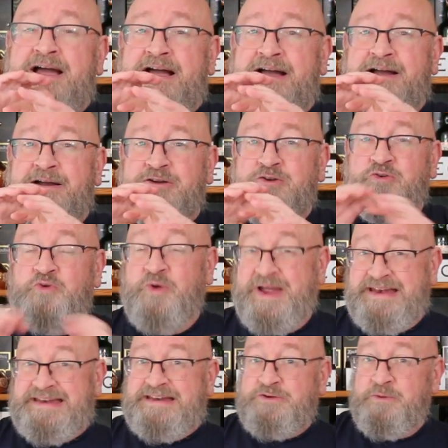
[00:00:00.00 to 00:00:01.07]
uh,
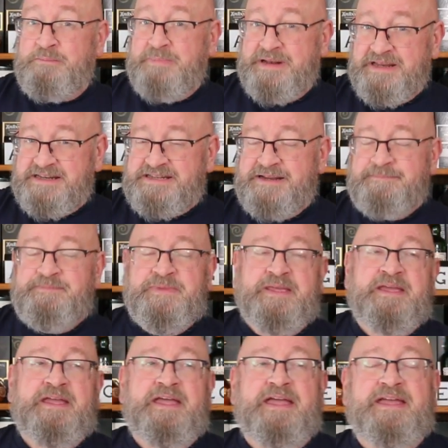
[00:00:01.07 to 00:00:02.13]
grind it or mill it,
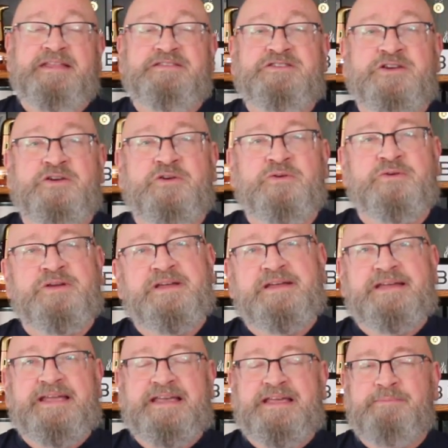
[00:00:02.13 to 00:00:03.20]
and so
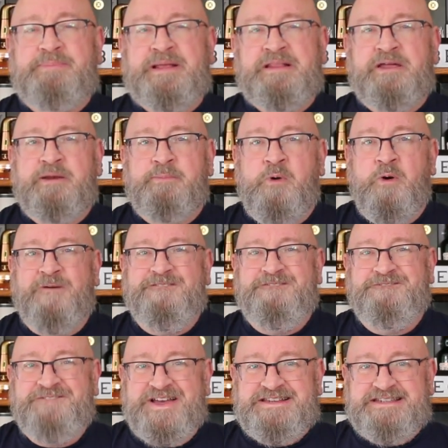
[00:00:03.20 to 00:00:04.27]
it can be a little more
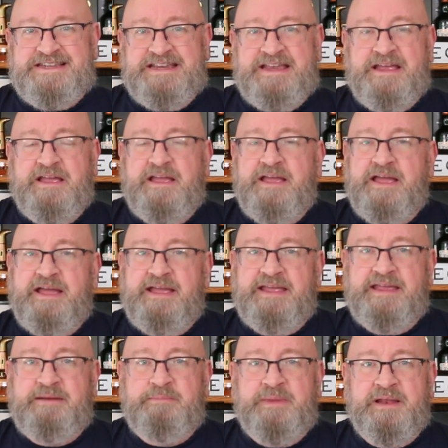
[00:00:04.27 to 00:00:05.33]
fussy uh,
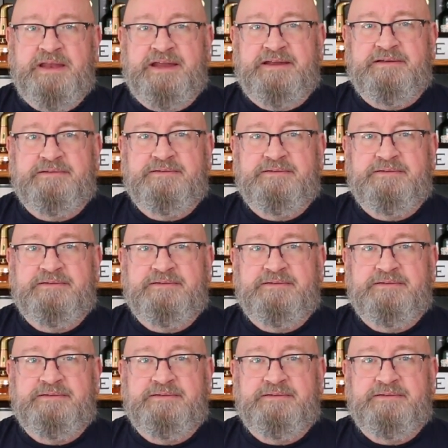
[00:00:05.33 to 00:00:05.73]
in milling.